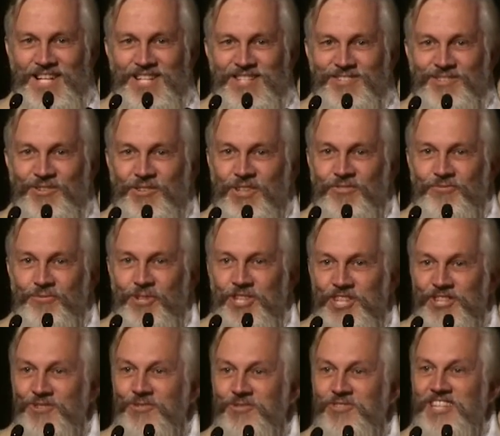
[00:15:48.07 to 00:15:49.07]
So the
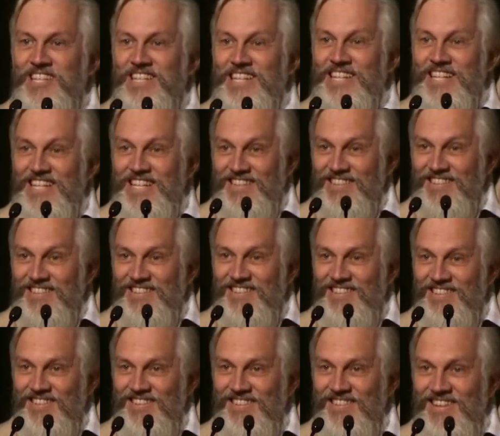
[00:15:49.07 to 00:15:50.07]
word could create.
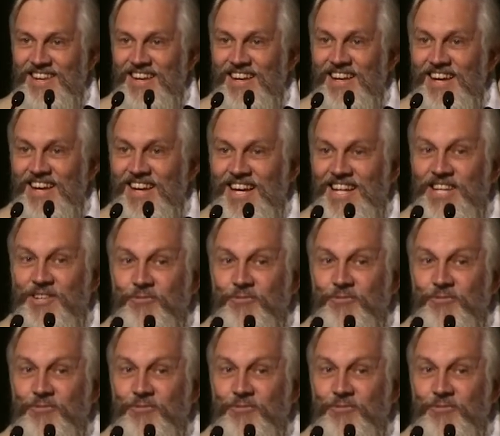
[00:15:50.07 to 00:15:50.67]
And